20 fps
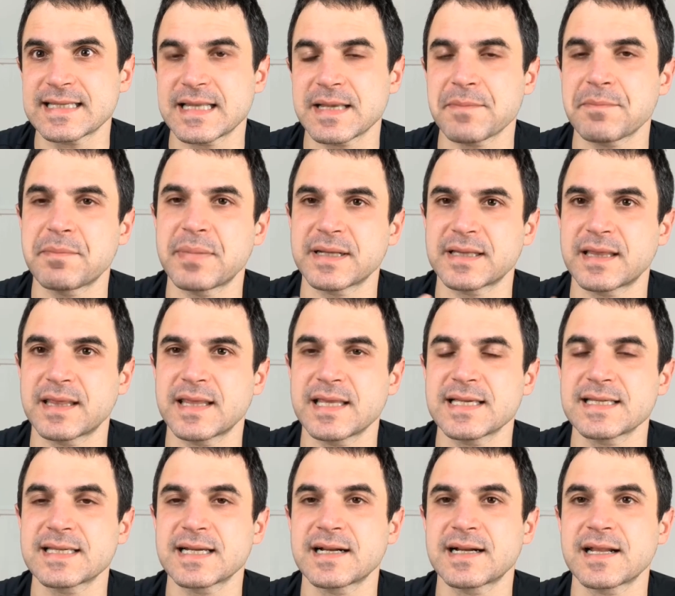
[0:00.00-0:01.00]
but these
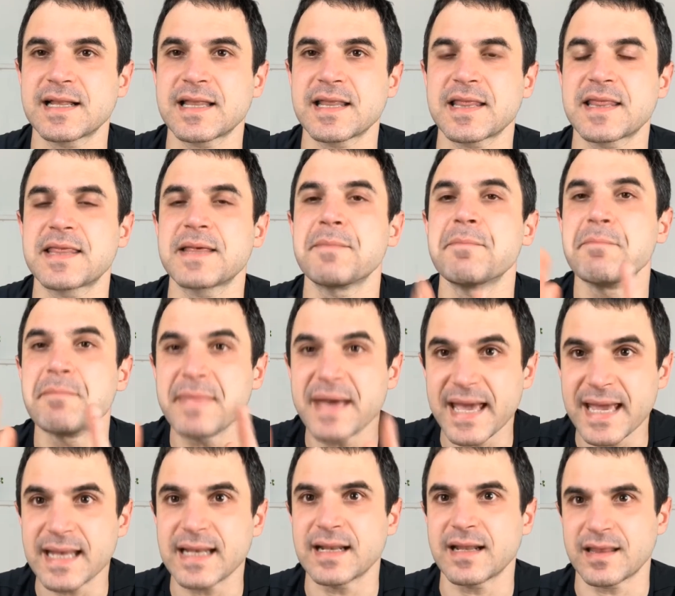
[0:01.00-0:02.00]
are the
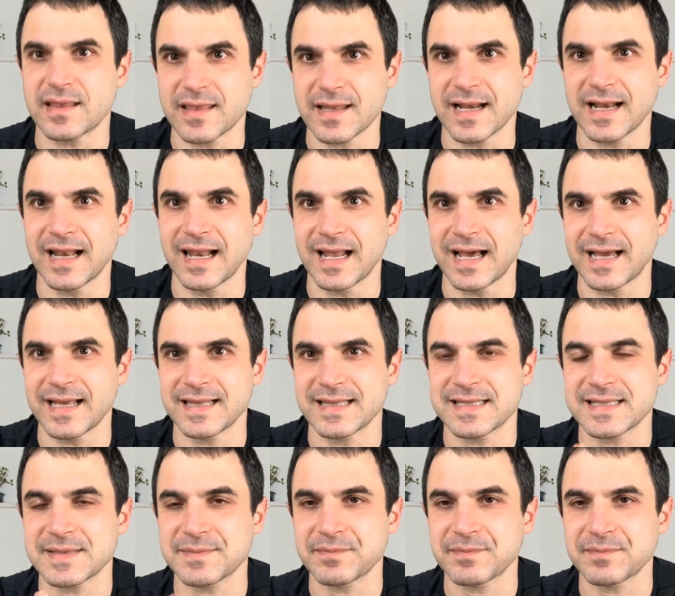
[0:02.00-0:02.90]
main three lines.